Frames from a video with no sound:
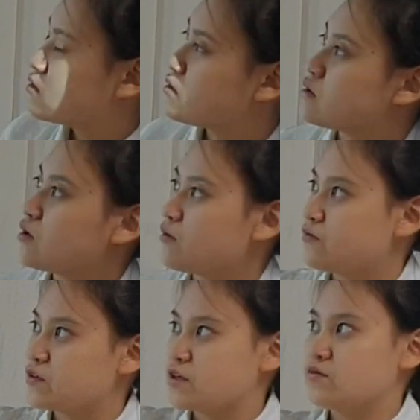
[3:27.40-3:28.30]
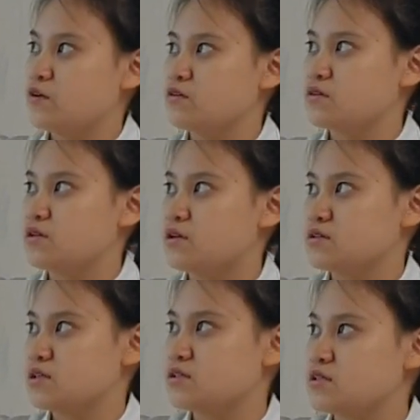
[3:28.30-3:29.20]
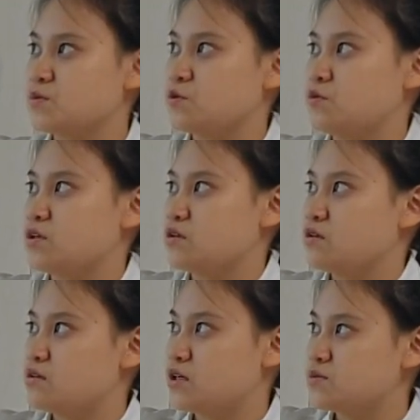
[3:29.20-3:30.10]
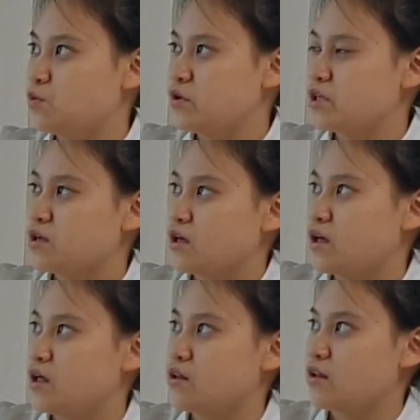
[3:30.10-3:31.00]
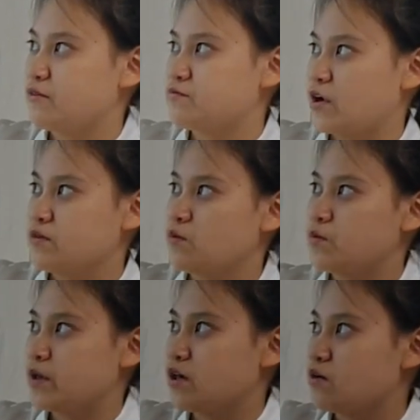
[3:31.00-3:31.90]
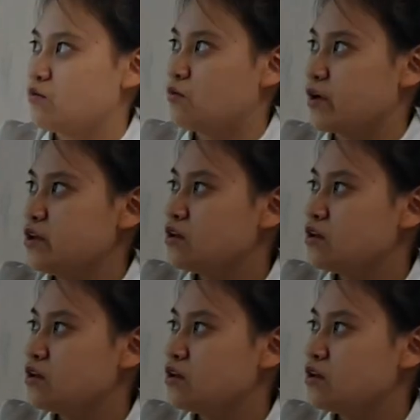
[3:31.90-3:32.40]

So first of all, the distance between this point and F prime will be 1.